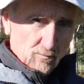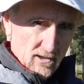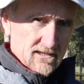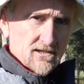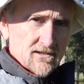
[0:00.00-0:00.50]

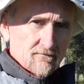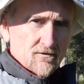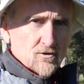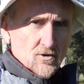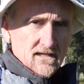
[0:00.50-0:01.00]
presence of
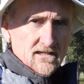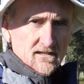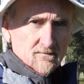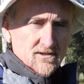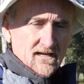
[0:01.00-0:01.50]
the trees
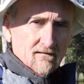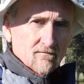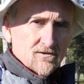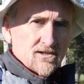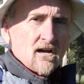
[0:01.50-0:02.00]

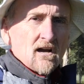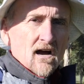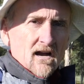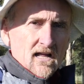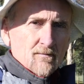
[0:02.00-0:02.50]
themselves
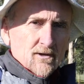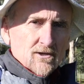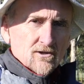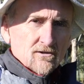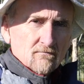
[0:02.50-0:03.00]
are
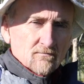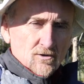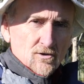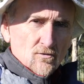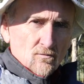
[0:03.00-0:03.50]
helping to,
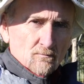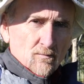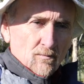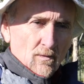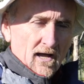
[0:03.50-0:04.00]
to
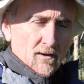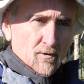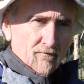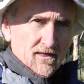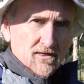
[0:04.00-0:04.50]
uh,
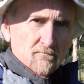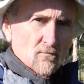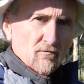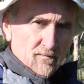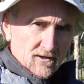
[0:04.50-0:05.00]
prevent the
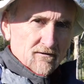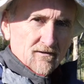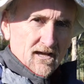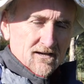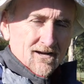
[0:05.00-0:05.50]
movement
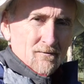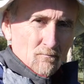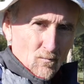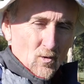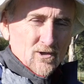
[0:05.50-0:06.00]
of that
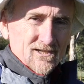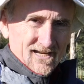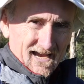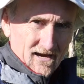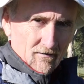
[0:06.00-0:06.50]

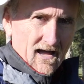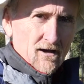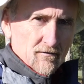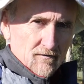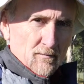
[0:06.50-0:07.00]
moist air
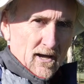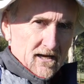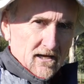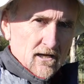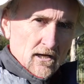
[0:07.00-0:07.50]
out of the
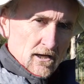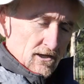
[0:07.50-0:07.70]
paddock.